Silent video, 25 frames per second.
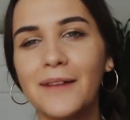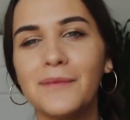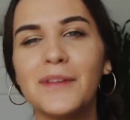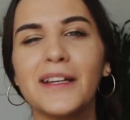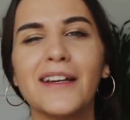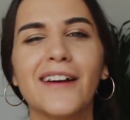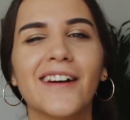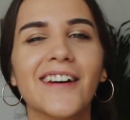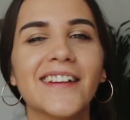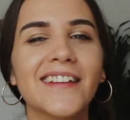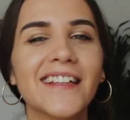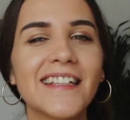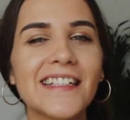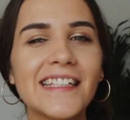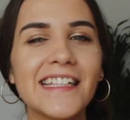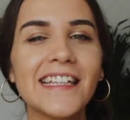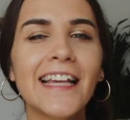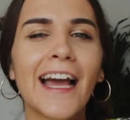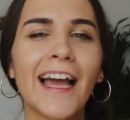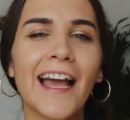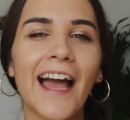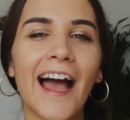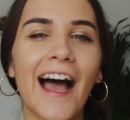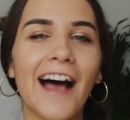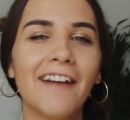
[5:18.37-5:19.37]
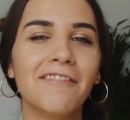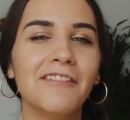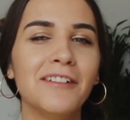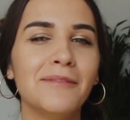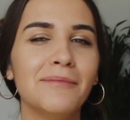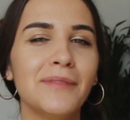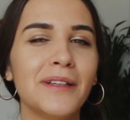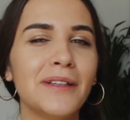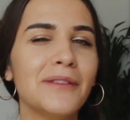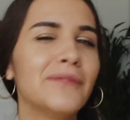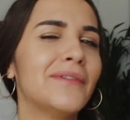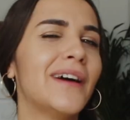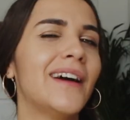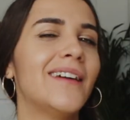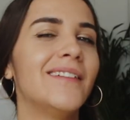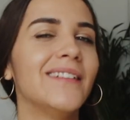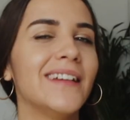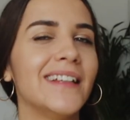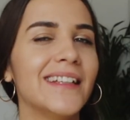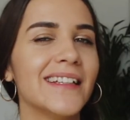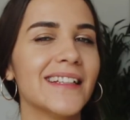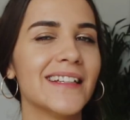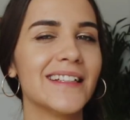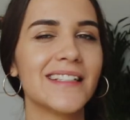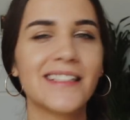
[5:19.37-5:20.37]
I mean, honestly, I haven't been
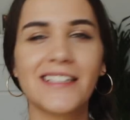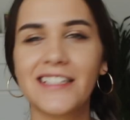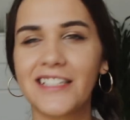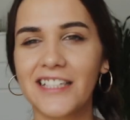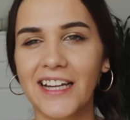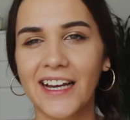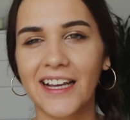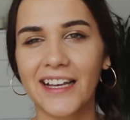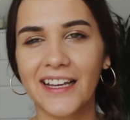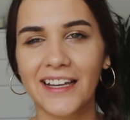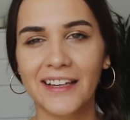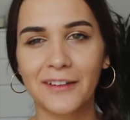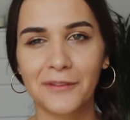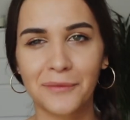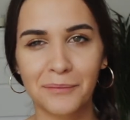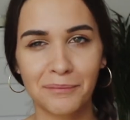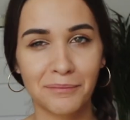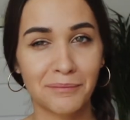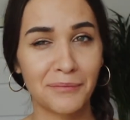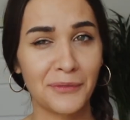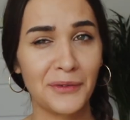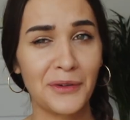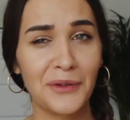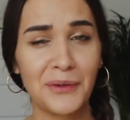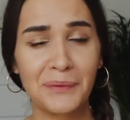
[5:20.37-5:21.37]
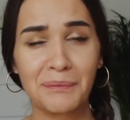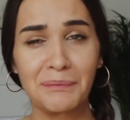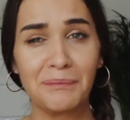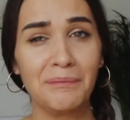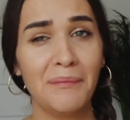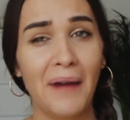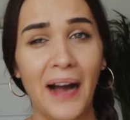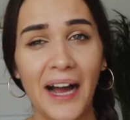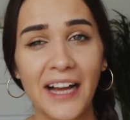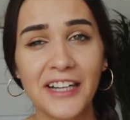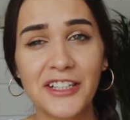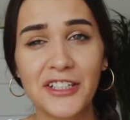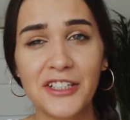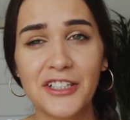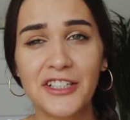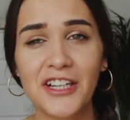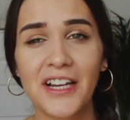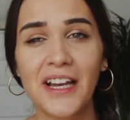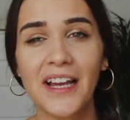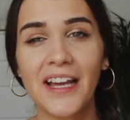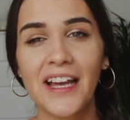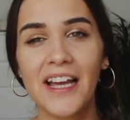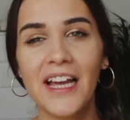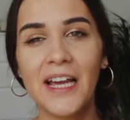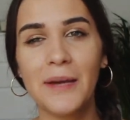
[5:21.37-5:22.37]
wearing this jacket much
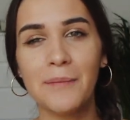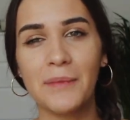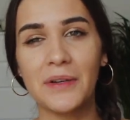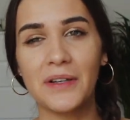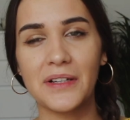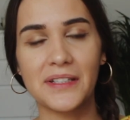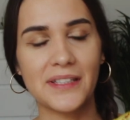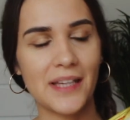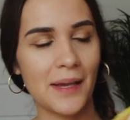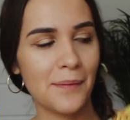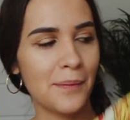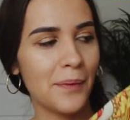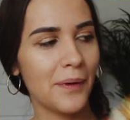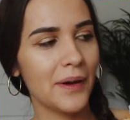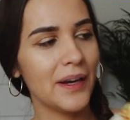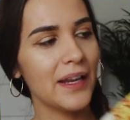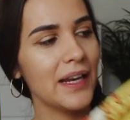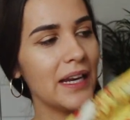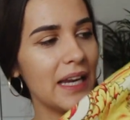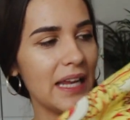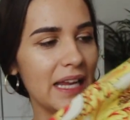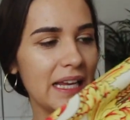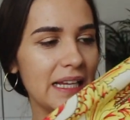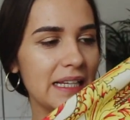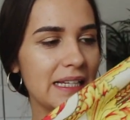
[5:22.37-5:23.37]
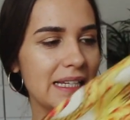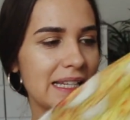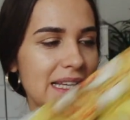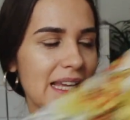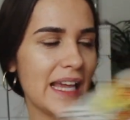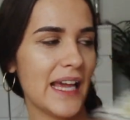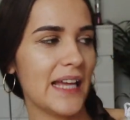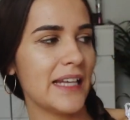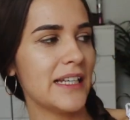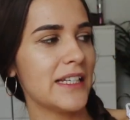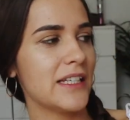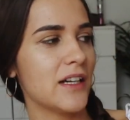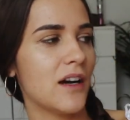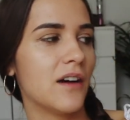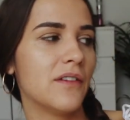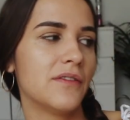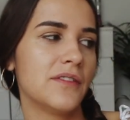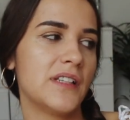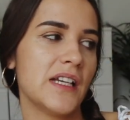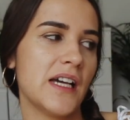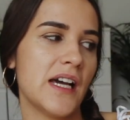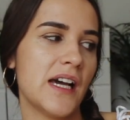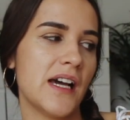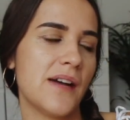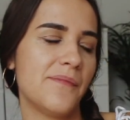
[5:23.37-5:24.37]
because I bought it in the end
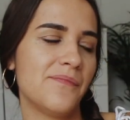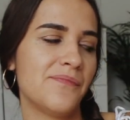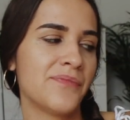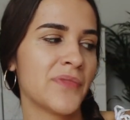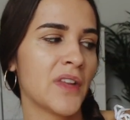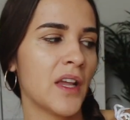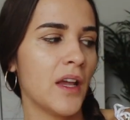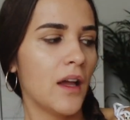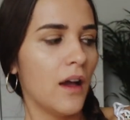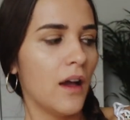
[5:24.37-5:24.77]
of the